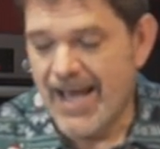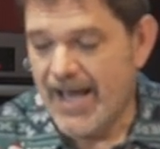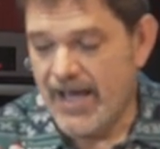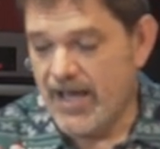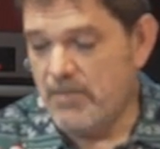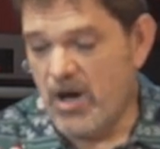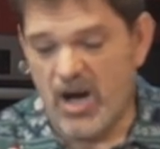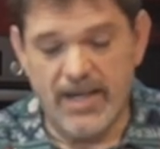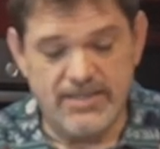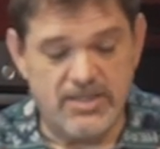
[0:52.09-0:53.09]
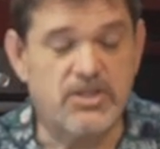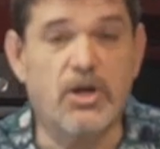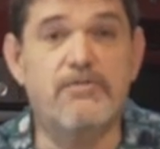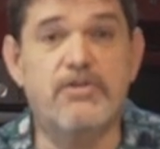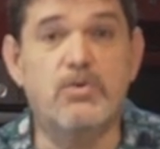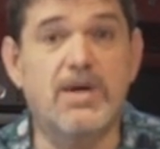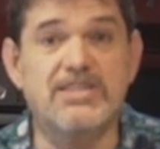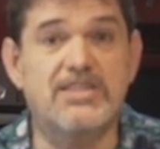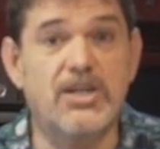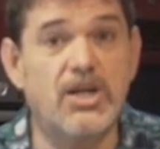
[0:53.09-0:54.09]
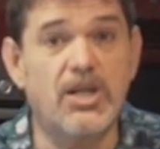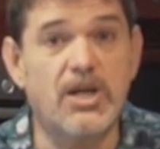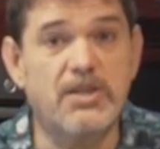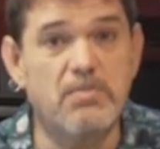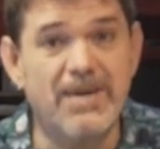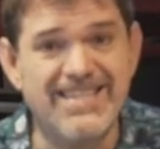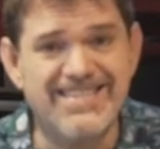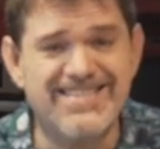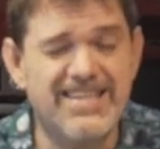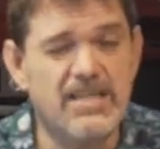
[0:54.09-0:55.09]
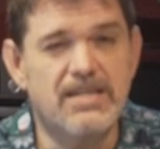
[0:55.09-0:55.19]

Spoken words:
I just go for the ones that I like the best,